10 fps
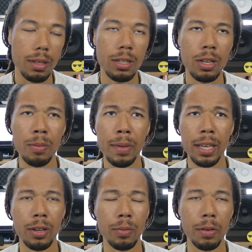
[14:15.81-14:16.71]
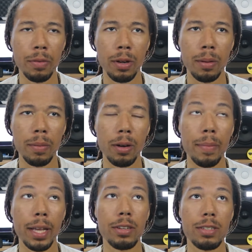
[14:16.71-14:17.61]
you know, make your reverb or
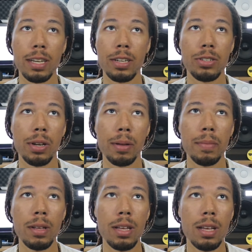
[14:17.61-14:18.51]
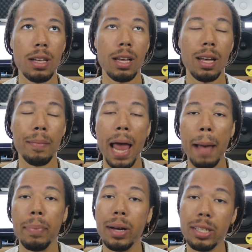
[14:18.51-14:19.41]
make your snare drum
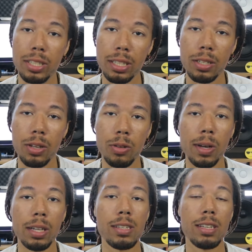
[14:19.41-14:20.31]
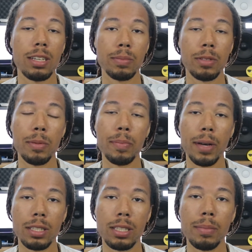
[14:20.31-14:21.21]
not punchy. You know, you want your snare drum to be
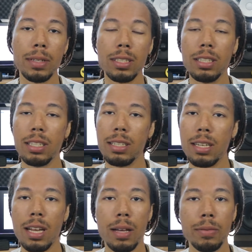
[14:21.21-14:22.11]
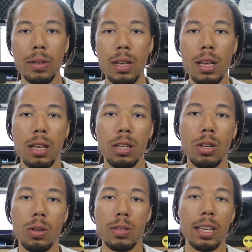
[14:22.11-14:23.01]
punchy, but just enough, you
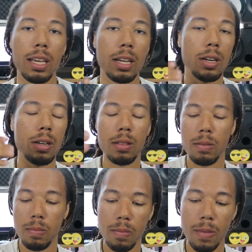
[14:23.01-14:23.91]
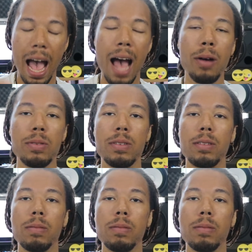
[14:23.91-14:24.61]
know, to hear how